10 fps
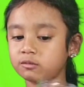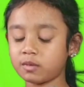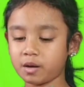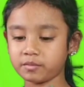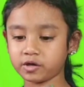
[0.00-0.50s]
your
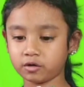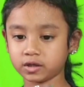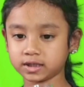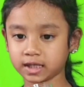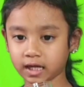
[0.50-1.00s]
mommy or
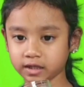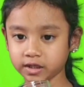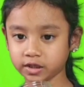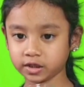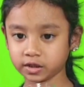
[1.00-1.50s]

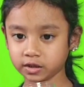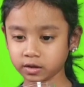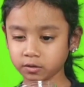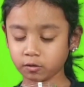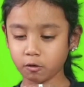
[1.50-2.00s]
daddy
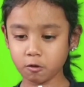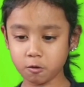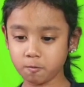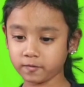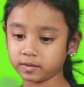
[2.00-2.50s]
or
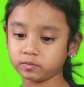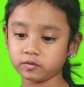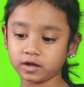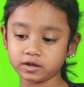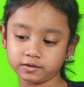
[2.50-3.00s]
your big
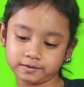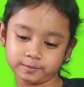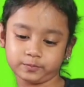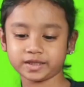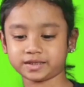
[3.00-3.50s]
brother or
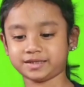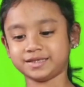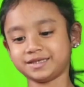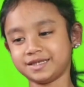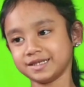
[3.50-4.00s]
big
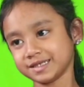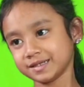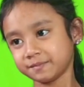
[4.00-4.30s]
sister.